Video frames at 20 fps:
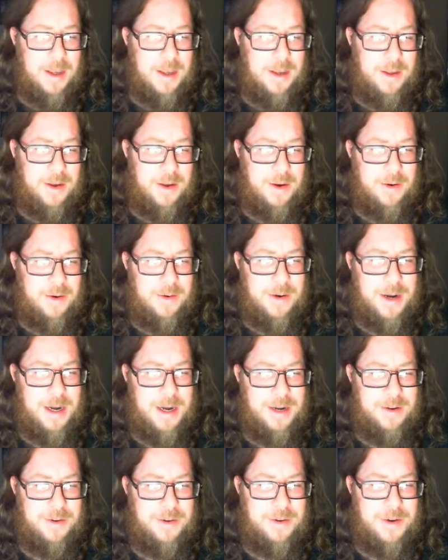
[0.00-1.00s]
You know,
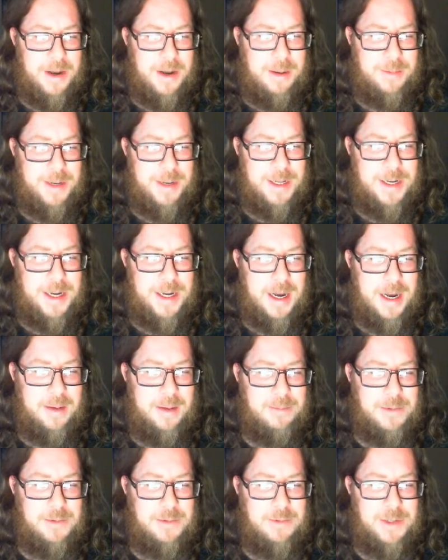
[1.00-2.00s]
I don't know how many
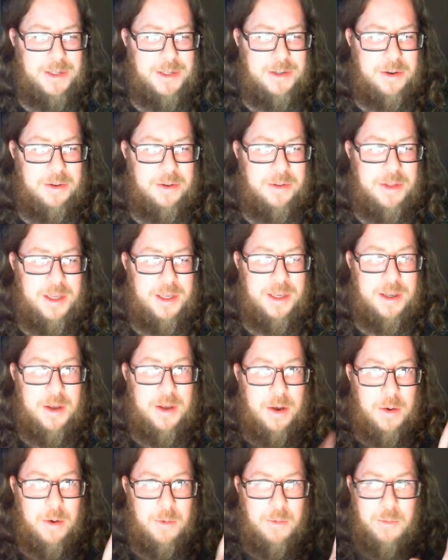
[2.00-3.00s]
times we saw the
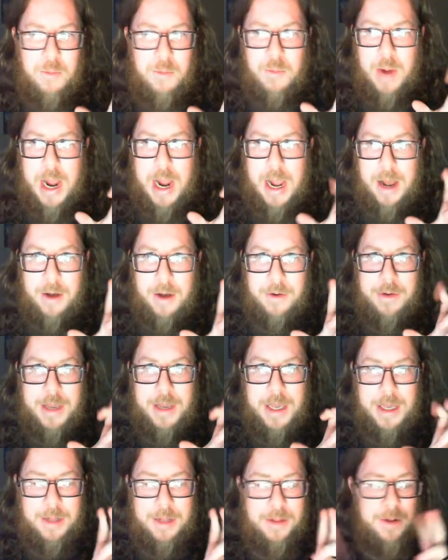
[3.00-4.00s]
WoW
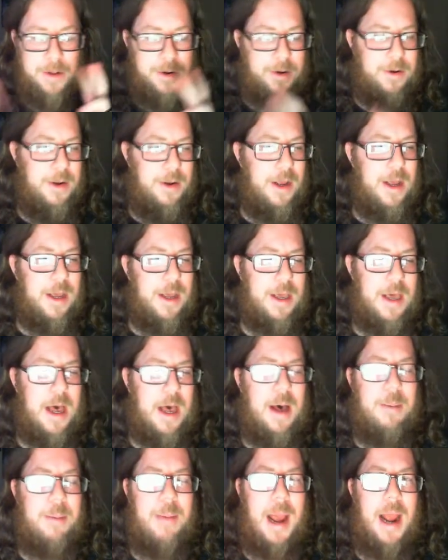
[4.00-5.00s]
killer
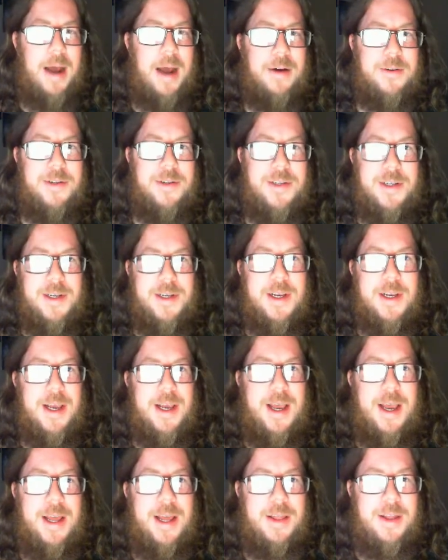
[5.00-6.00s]
come out
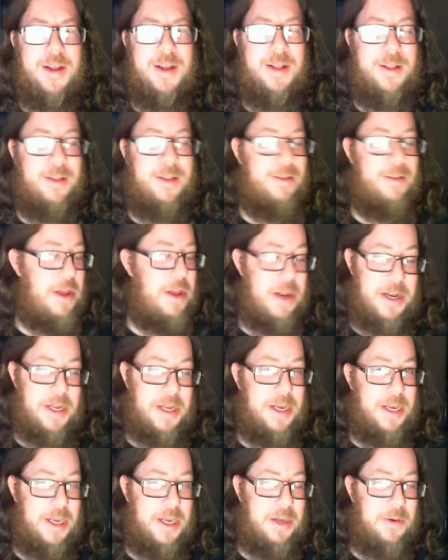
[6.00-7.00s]
and then it
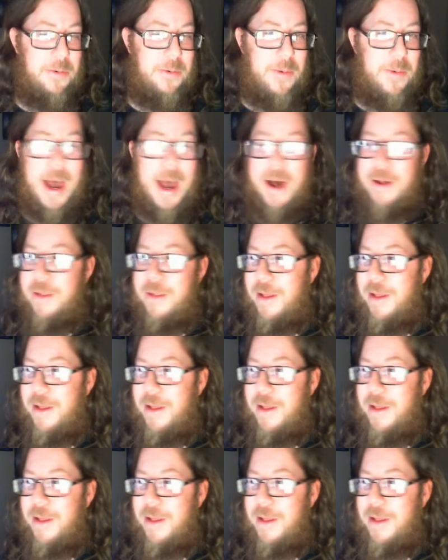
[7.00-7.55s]
didn't kill WoW,